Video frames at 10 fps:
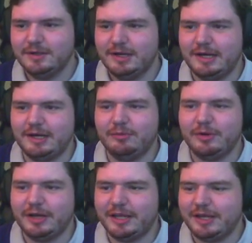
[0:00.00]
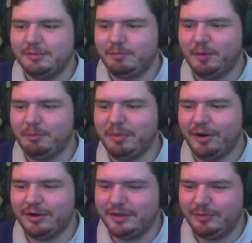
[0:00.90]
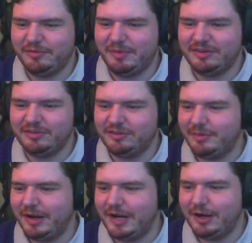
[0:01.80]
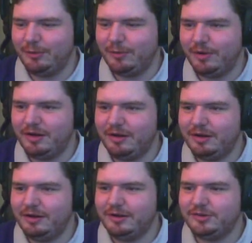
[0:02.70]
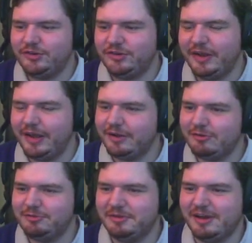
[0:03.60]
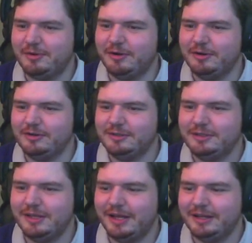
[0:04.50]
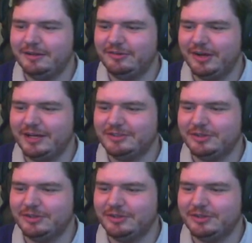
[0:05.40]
And then when I get bombarded with messages about how shit Grimsby Town are in the chat.